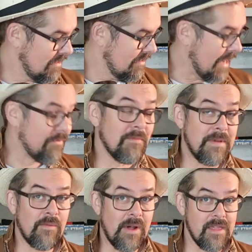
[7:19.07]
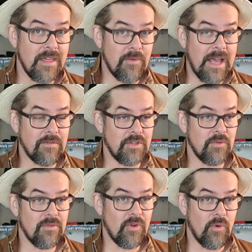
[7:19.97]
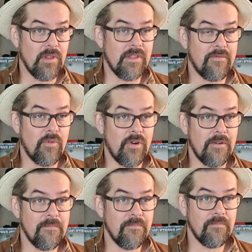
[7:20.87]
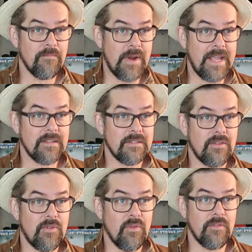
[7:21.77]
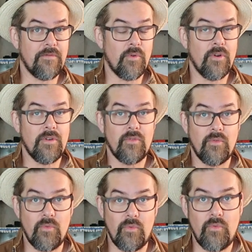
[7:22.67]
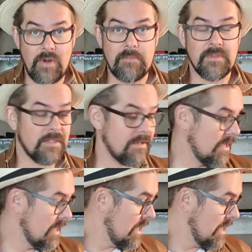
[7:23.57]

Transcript: That will be one thing we have to do, all the 4 brakes, all the 4 rims.